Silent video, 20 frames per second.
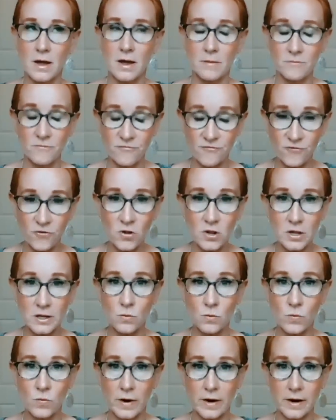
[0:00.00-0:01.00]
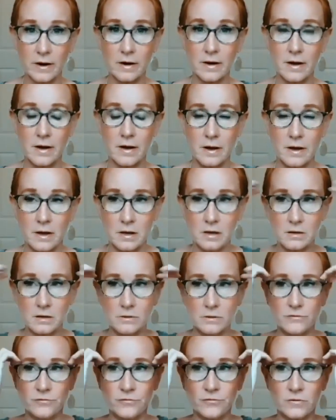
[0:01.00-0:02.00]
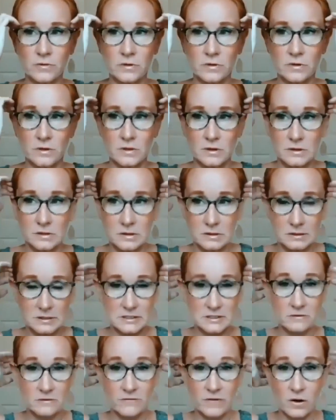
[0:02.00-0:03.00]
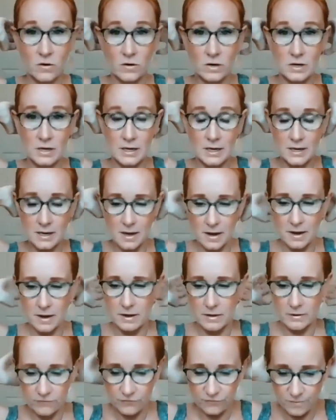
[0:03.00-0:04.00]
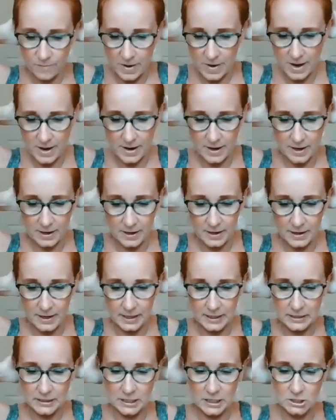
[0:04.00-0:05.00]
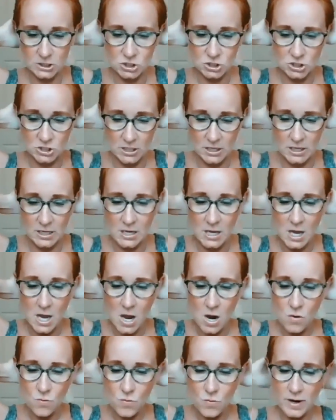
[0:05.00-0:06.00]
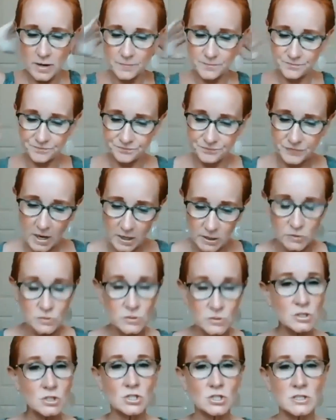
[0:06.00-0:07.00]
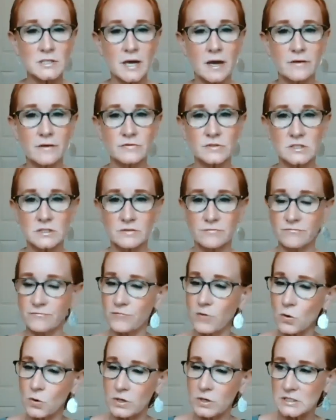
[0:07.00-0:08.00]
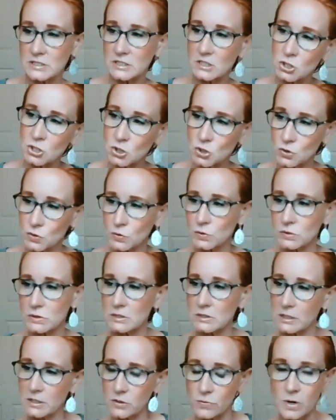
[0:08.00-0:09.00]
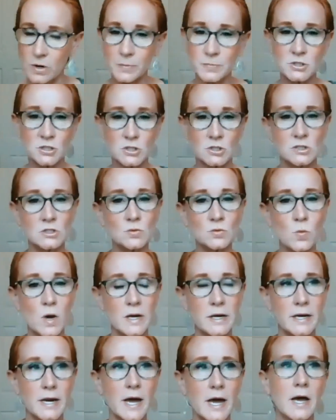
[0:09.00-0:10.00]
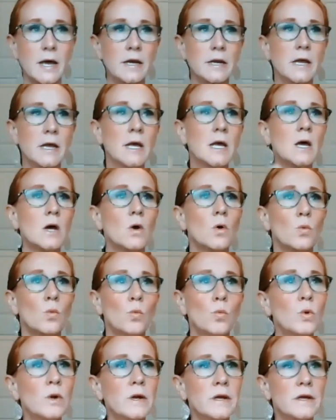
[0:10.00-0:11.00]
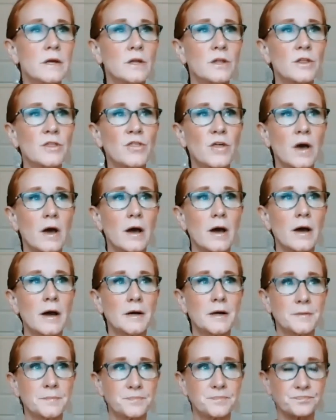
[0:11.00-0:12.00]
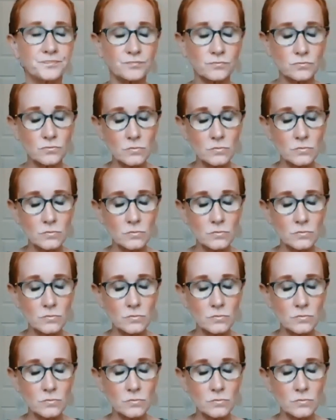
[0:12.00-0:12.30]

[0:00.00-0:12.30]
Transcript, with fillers: am fully aware of the severity of my ADHD, right? I used to just have some focus issues, interruptions, whatnot, with um,